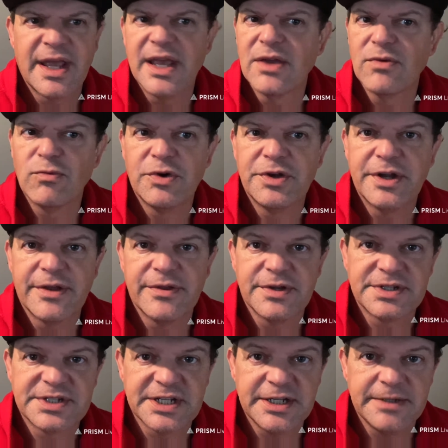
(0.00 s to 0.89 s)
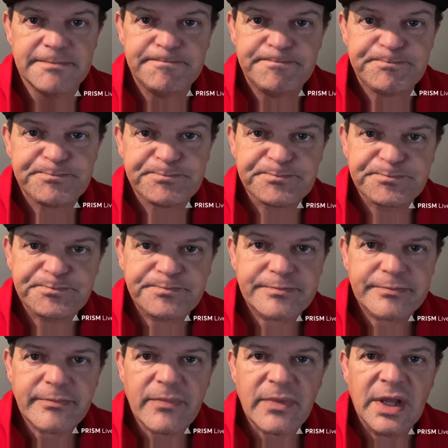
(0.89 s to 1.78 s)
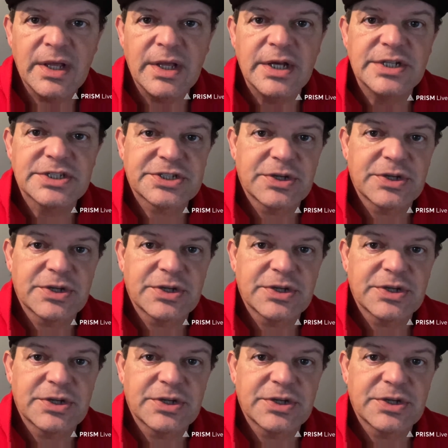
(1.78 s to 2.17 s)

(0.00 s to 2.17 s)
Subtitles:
and one other team. So